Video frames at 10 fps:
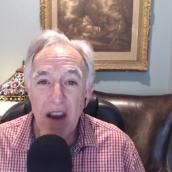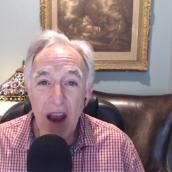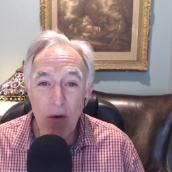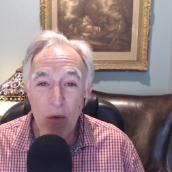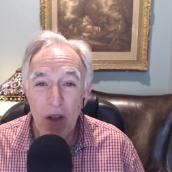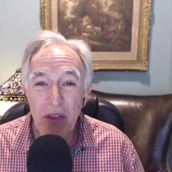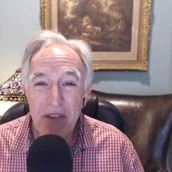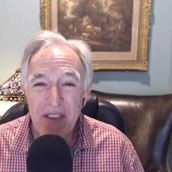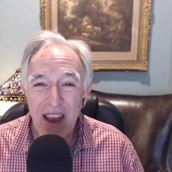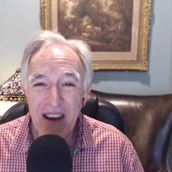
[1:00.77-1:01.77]
a real
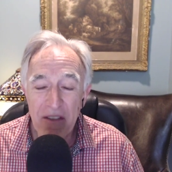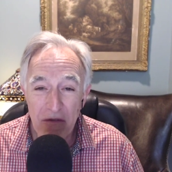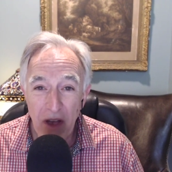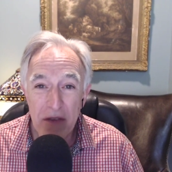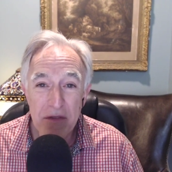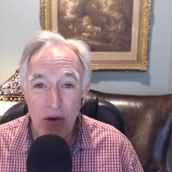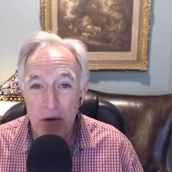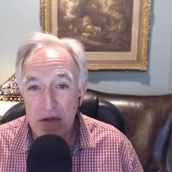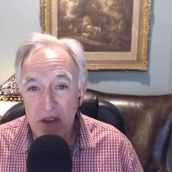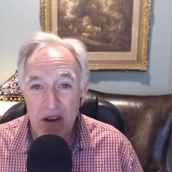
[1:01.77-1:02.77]
estate investor,
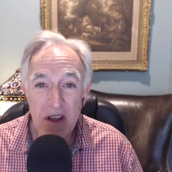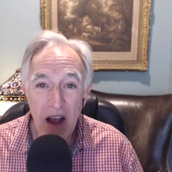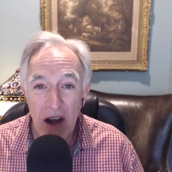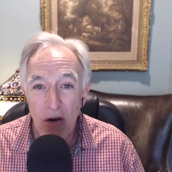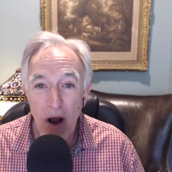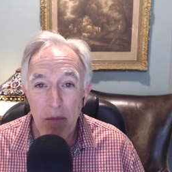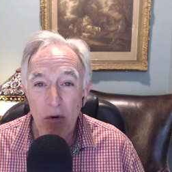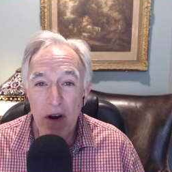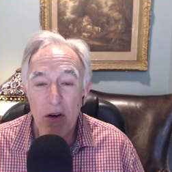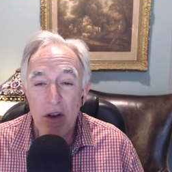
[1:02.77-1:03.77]
syndicator,
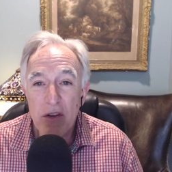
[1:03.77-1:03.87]
operator in